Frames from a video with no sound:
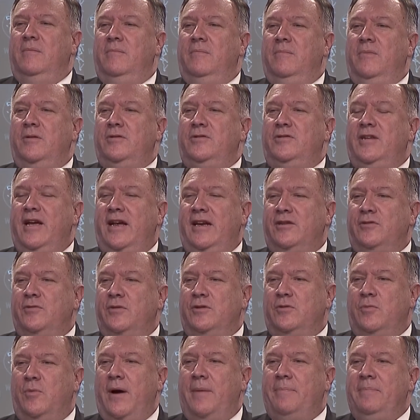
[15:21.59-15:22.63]
most
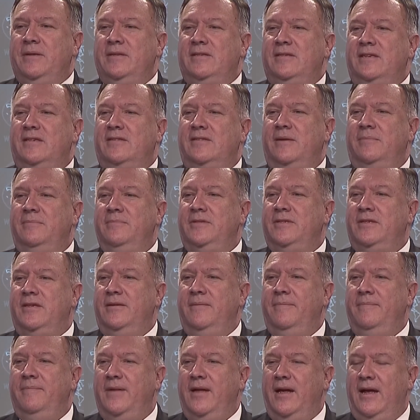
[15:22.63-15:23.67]
dangerous weapon systems.
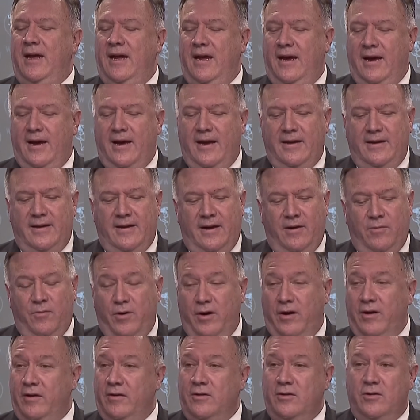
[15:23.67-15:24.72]
And
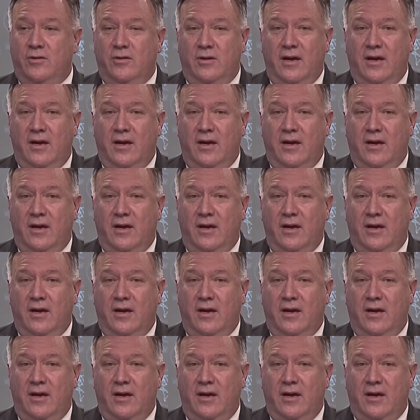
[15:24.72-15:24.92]
we're in